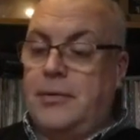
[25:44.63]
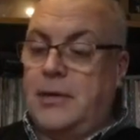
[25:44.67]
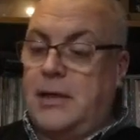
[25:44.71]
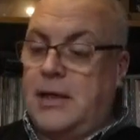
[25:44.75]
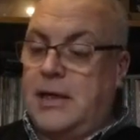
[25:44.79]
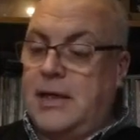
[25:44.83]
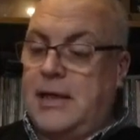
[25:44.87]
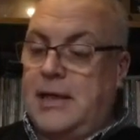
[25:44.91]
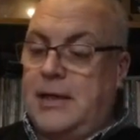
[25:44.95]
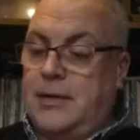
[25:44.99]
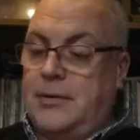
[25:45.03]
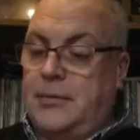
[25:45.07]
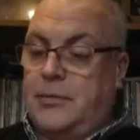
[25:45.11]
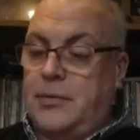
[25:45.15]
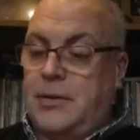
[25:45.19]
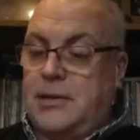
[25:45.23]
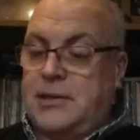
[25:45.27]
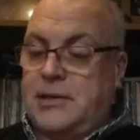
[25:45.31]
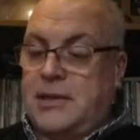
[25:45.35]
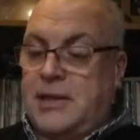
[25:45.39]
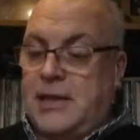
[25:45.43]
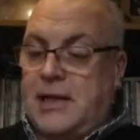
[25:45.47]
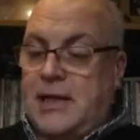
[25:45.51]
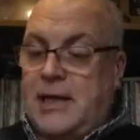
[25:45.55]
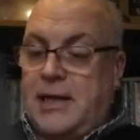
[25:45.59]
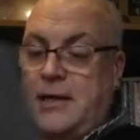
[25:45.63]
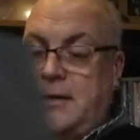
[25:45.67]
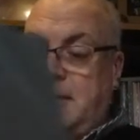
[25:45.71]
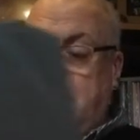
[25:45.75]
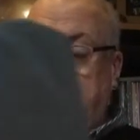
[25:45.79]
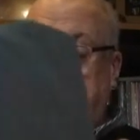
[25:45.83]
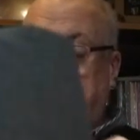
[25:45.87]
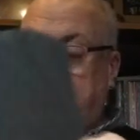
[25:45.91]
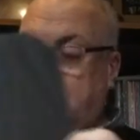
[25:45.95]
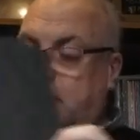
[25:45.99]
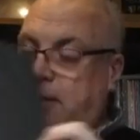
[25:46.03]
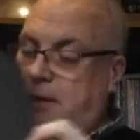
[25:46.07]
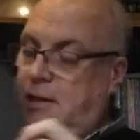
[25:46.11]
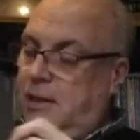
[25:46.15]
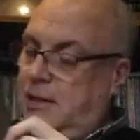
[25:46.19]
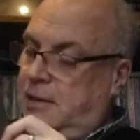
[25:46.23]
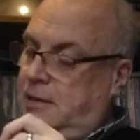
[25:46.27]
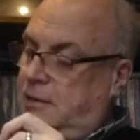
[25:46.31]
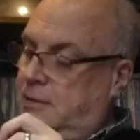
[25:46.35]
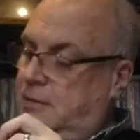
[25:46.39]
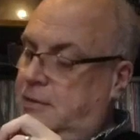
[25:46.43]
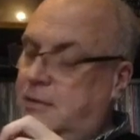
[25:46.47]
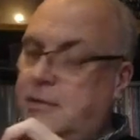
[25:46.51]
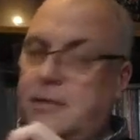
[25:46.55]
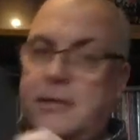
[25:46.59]
and once again
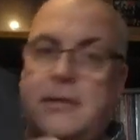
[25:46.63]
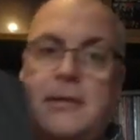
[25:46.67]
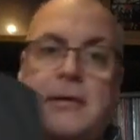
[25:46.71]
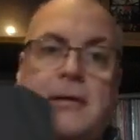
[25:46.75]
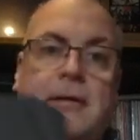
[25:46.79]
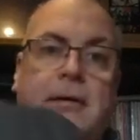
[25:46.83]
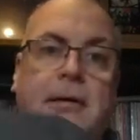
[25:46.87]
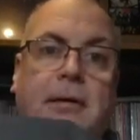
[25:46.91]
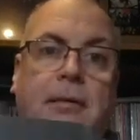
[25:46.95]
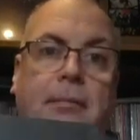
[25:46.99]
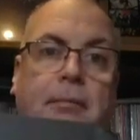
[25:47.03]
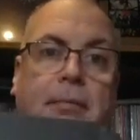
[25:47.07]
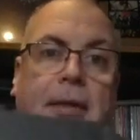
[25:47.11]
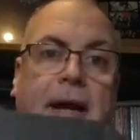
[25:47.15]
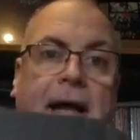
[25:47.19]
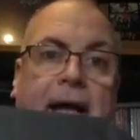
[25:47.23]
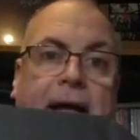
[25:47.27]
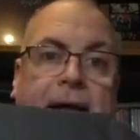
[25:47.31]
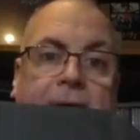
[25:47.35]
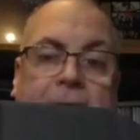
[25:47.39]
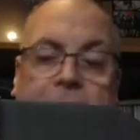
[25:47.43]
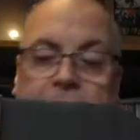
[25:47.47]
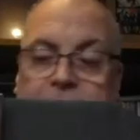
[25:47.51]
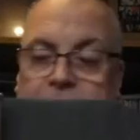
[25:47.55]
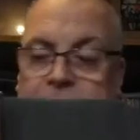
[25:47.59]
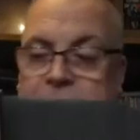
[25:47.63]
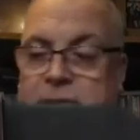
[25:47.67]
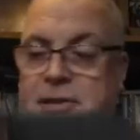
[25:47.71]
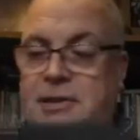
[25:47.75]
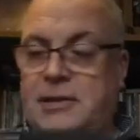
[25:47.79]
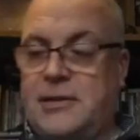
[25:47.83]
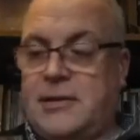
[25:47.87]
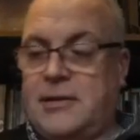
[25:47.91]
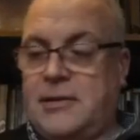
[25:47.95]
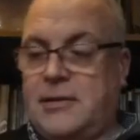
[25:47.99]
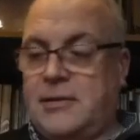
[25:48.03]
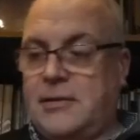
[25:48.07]
in black inners.